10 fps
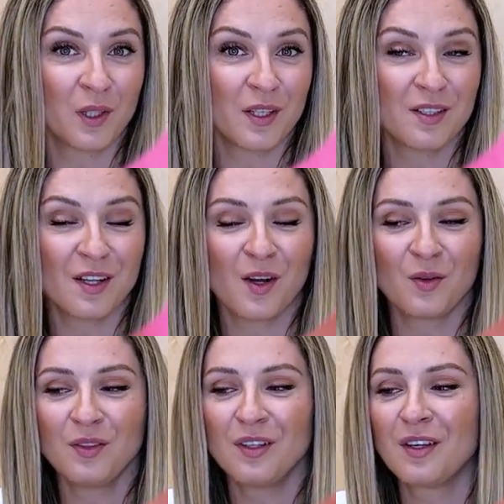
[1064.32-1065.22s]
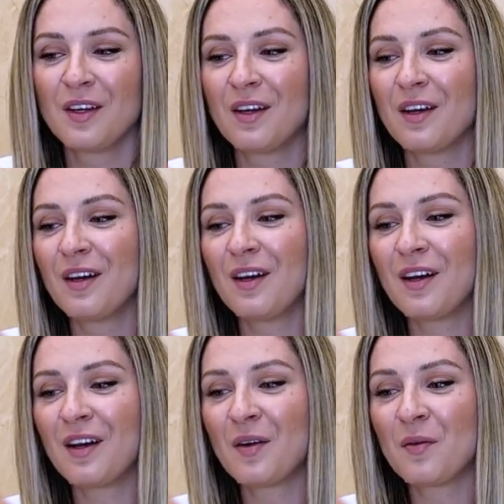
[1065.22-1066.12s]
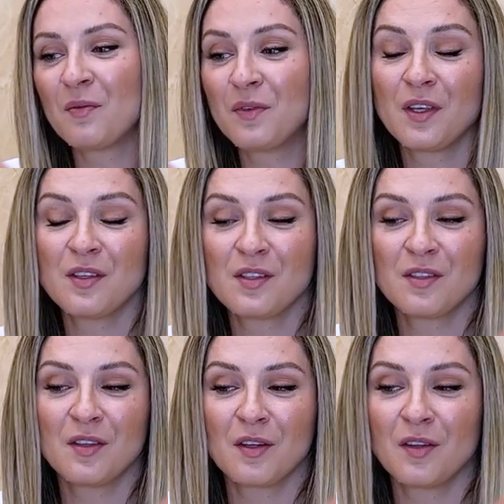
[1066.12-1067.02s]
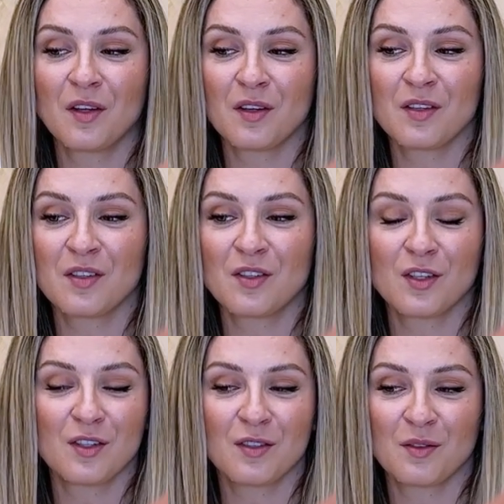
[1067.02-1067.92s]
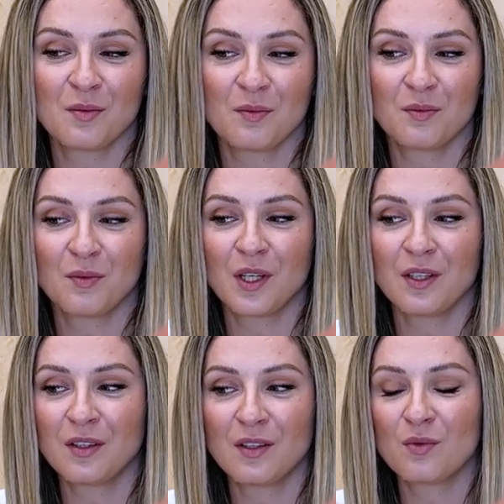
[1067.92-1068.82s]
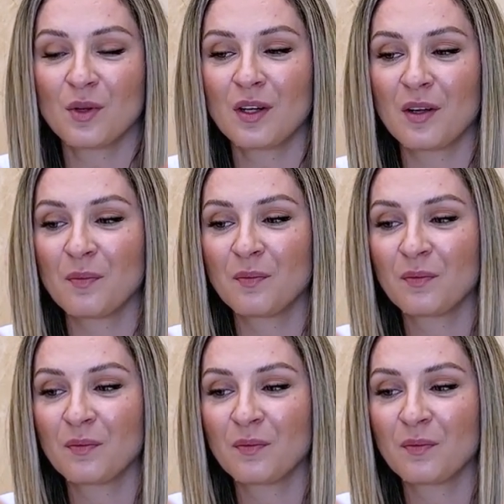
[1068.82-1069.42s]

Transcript: with the sound. There is just really, it is really